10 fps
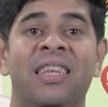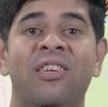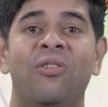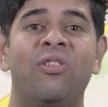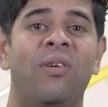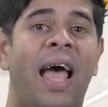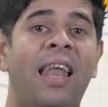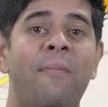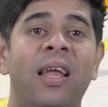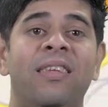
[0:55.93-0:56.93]
There's also
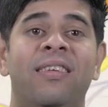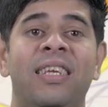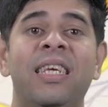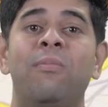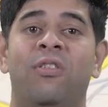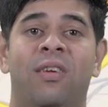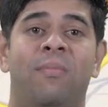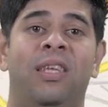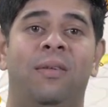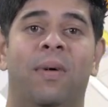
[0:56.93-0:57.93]
animated steam on
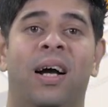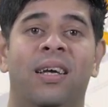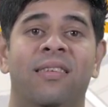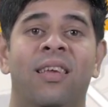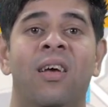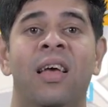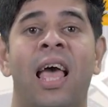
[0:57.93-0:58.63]
some of these markers,